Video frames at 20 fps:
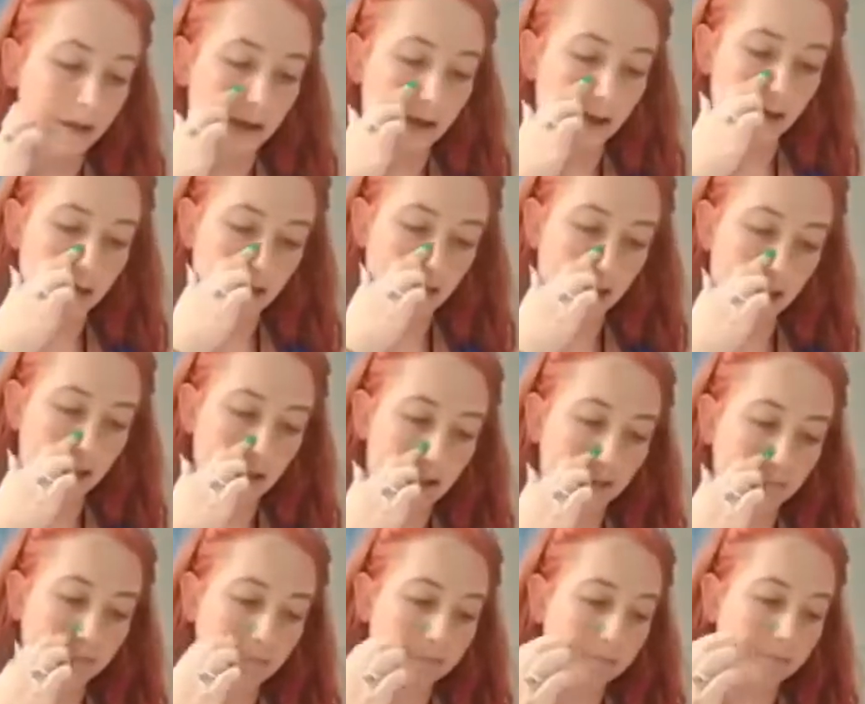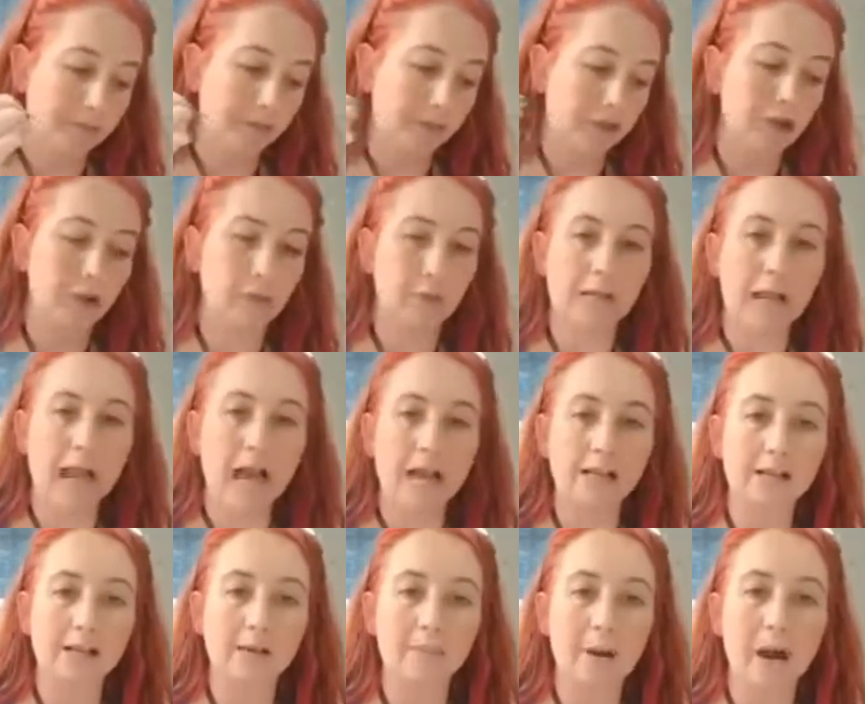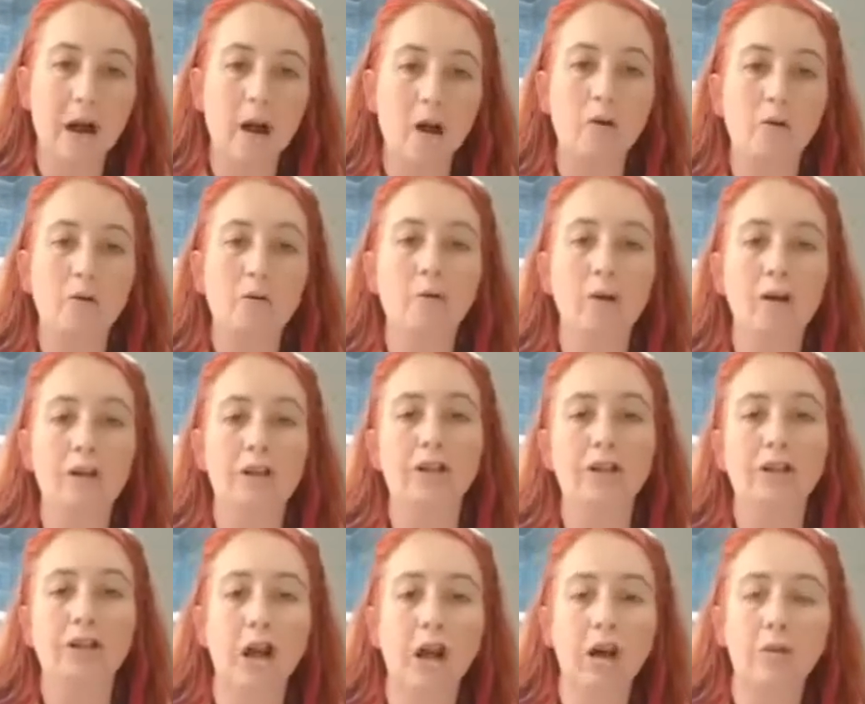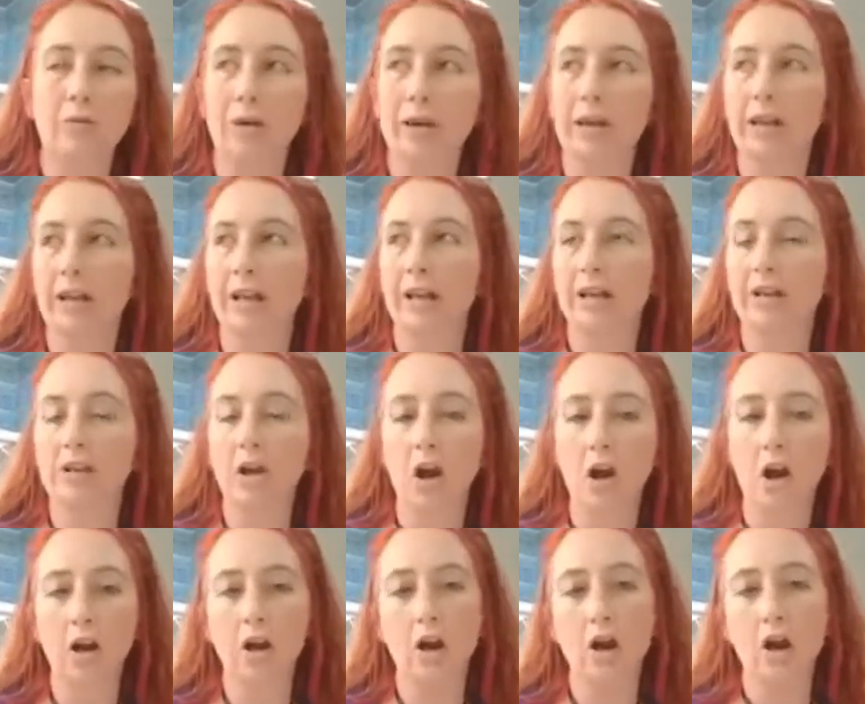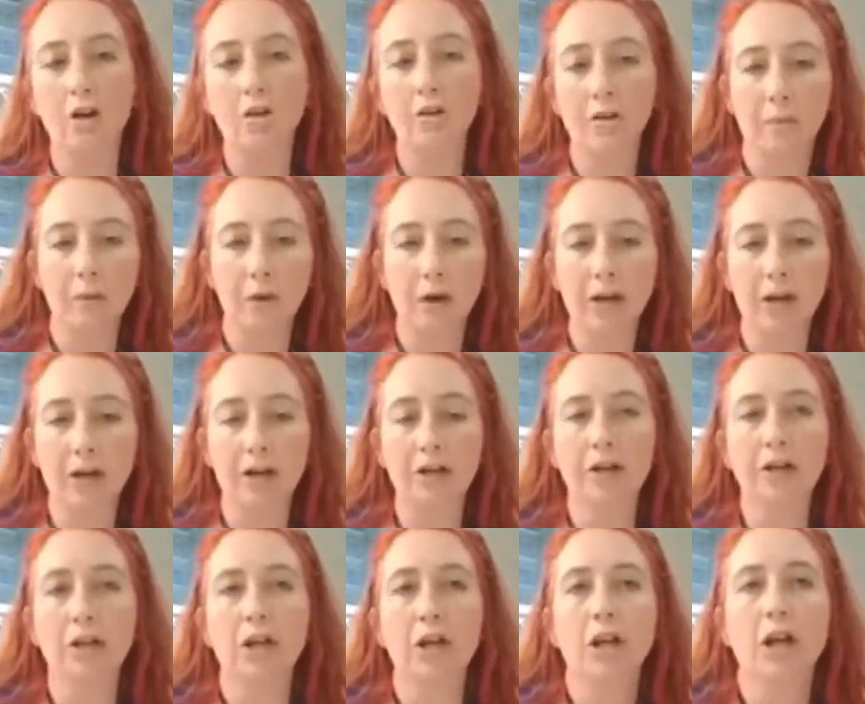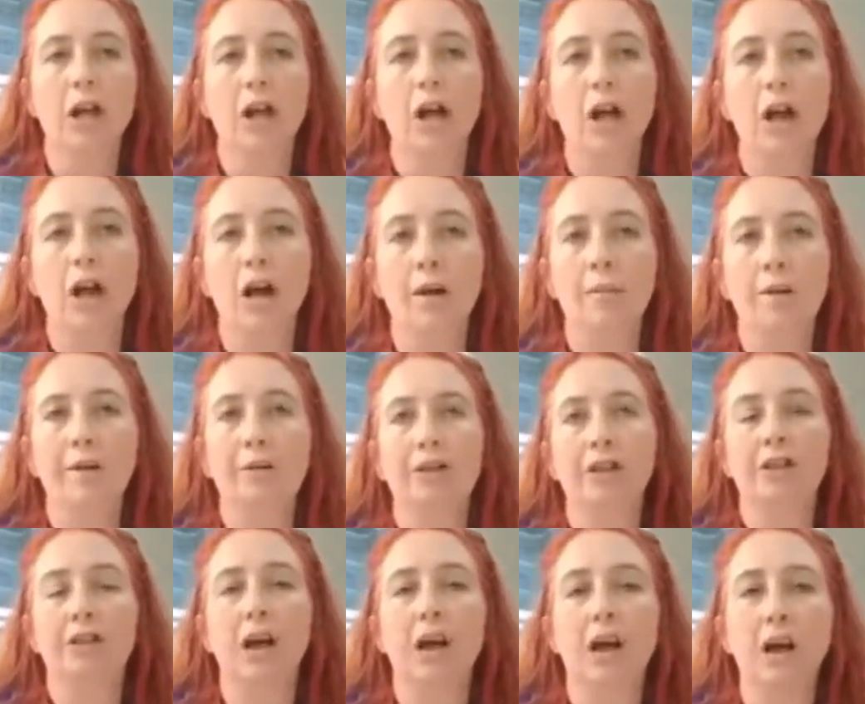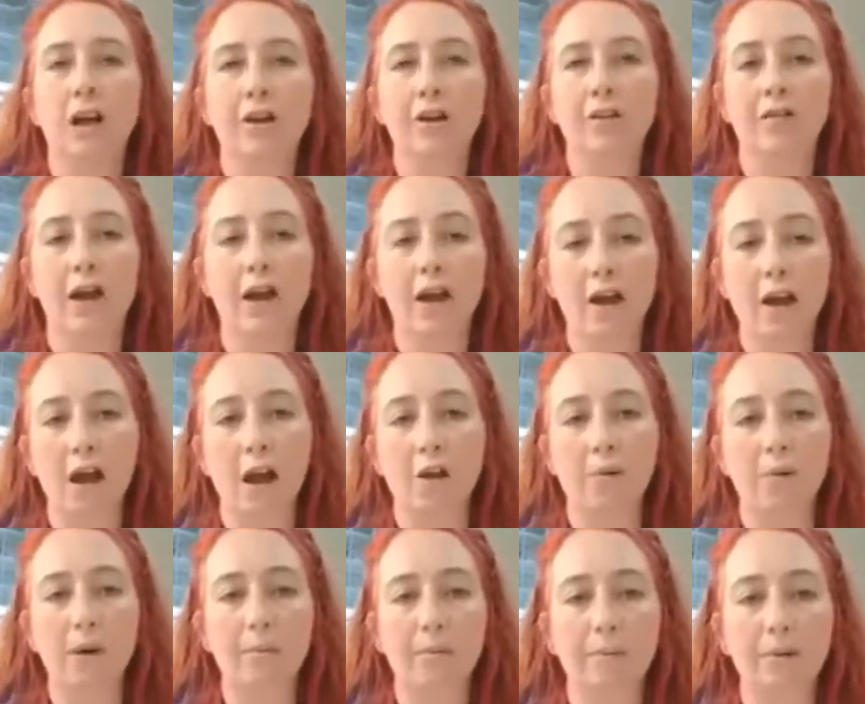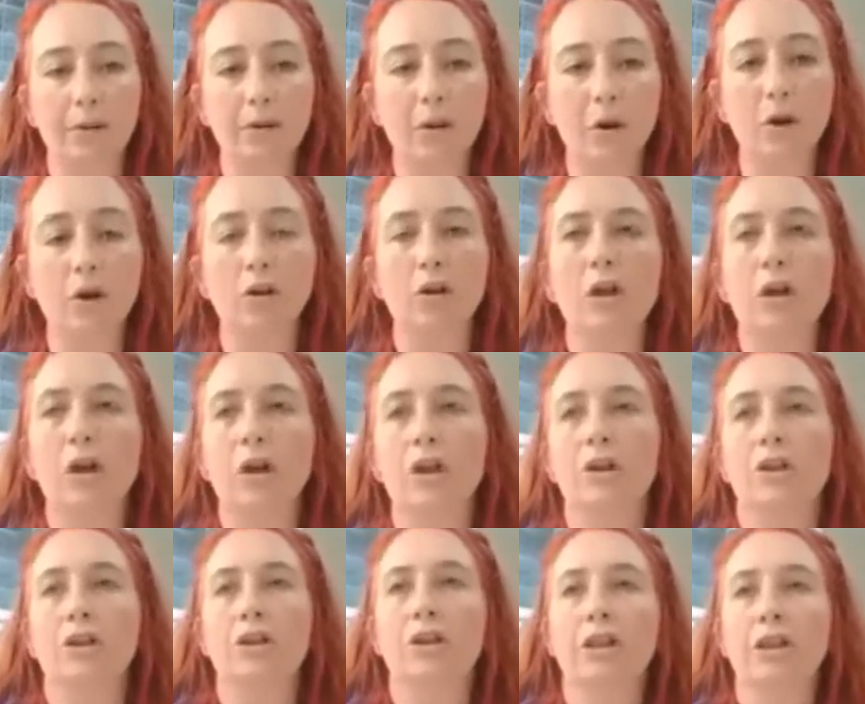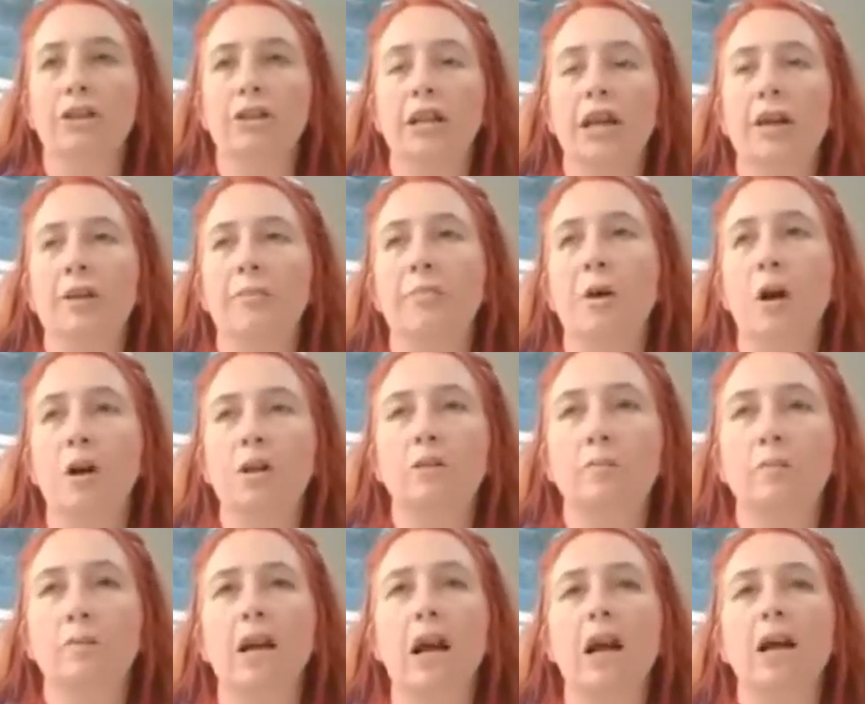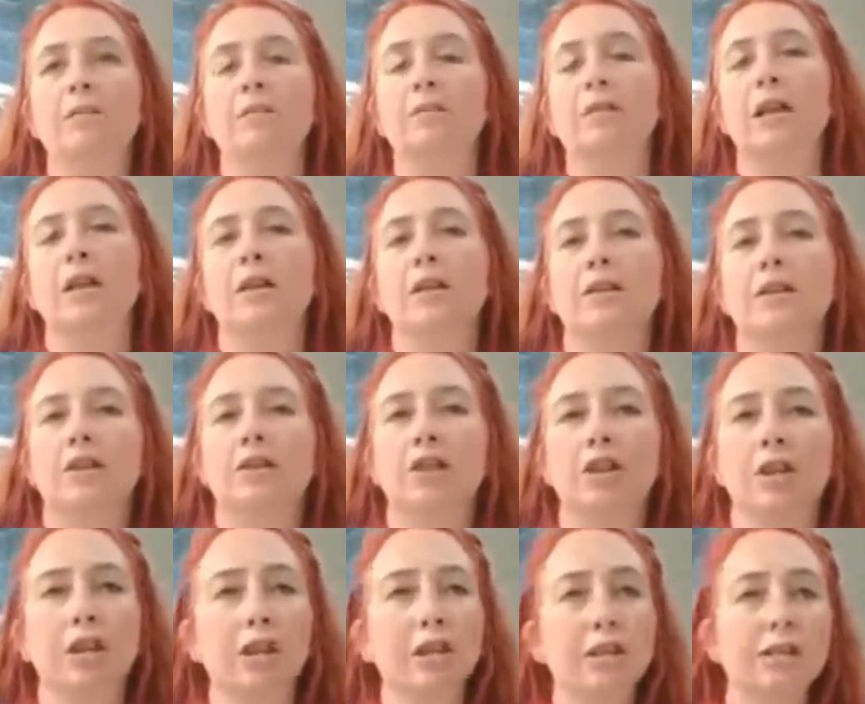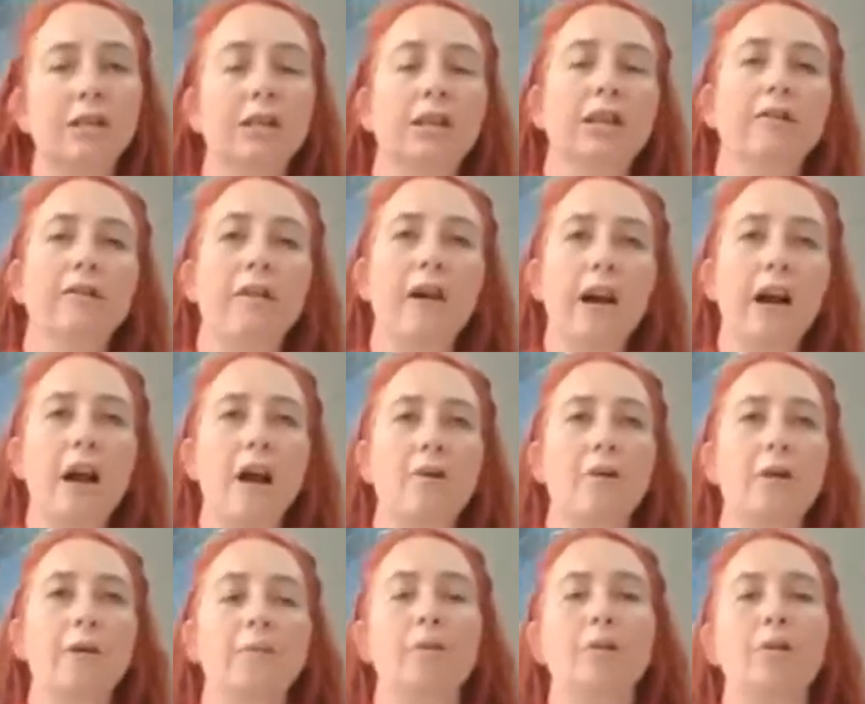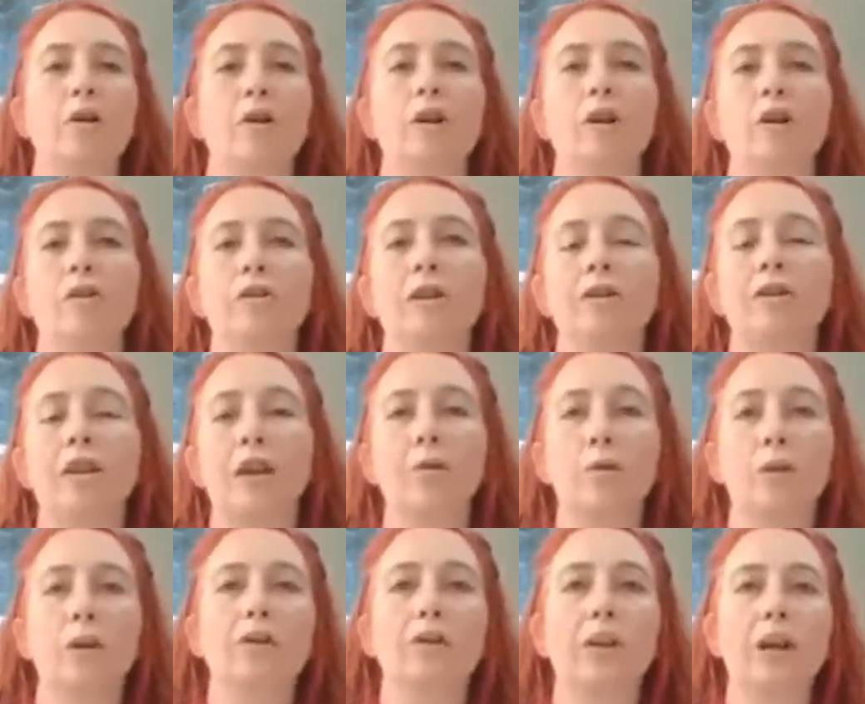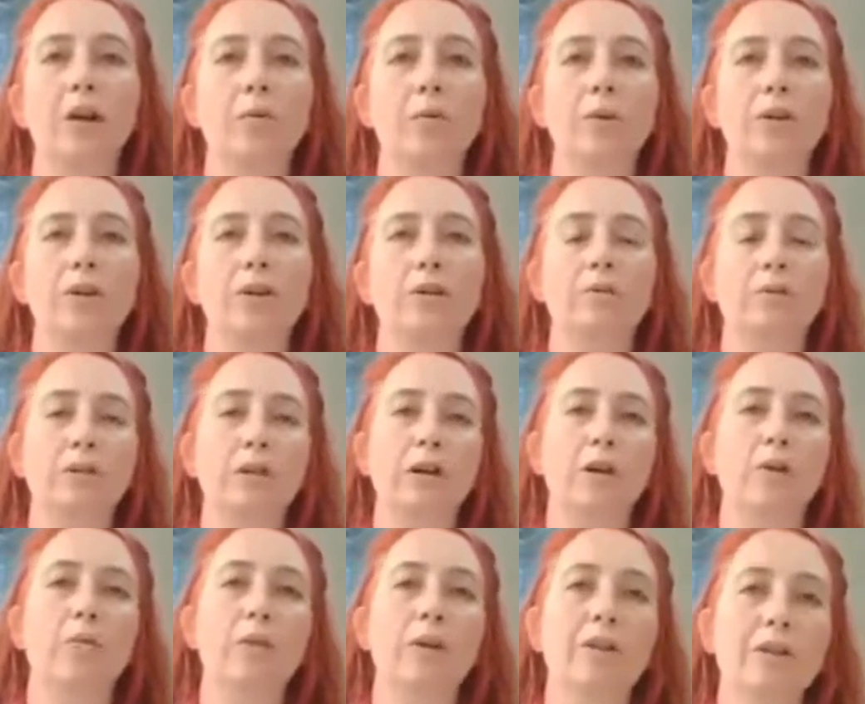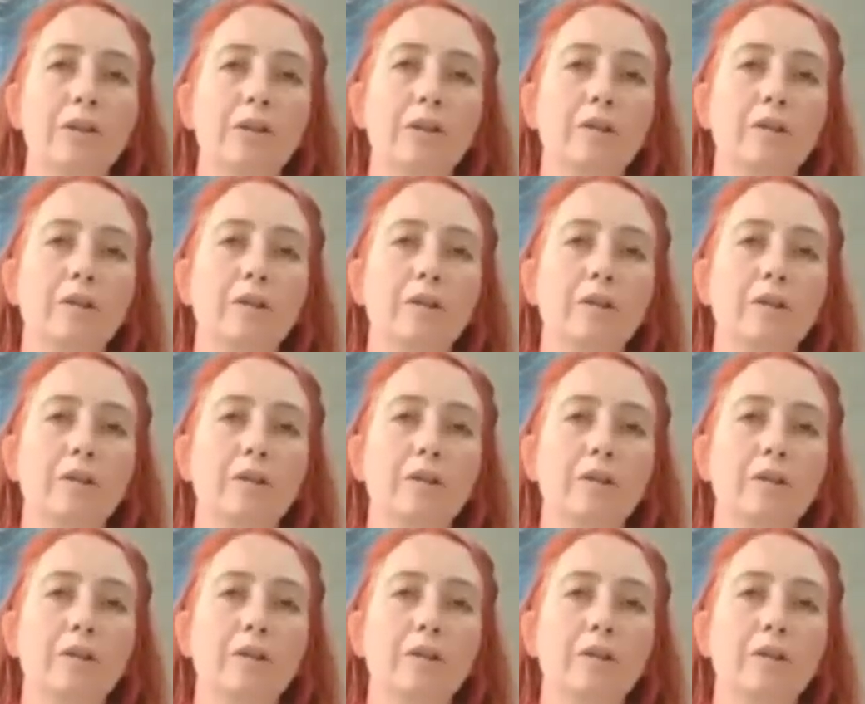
Um, she was asked about when she saw Ricky and Todd on the bridge, um, if she saw Nevada Highway Patrol. She said multiple times that she didn't see Nevada Highway Patrol, that they weren't there when she was uh, when